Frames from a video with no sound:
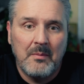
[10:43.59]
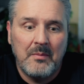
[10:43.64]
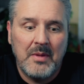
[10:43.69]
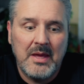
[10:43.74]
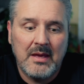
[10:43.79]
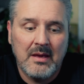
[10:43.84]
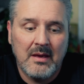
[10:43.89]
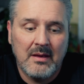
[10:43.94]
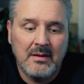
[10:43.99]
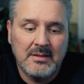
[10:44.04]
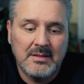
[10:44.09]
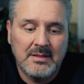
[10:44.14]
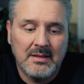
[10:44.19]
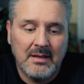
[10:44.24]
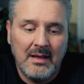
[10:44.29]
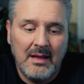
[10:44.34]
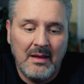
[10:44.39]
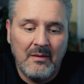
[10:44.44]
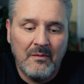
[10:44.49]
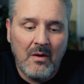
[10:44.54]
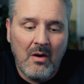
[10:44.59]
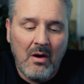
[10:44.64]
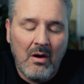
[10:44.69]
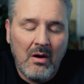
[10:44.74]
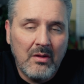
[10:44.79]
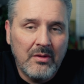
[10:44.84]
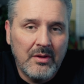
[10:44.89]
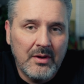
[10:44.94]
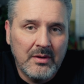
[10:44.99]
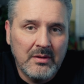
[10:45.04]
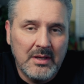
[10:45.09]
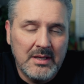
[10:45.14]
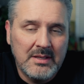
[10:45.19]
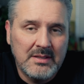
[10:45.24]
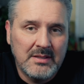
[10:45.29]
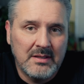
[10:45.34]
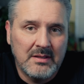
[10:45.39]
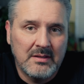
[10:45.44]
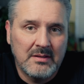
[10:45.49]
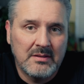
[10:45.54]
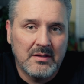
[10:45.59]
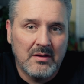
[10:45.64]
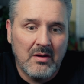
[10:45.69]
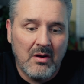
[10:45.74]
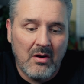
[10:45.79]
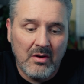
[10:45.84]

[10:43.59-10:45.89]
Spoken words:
because if all their lenses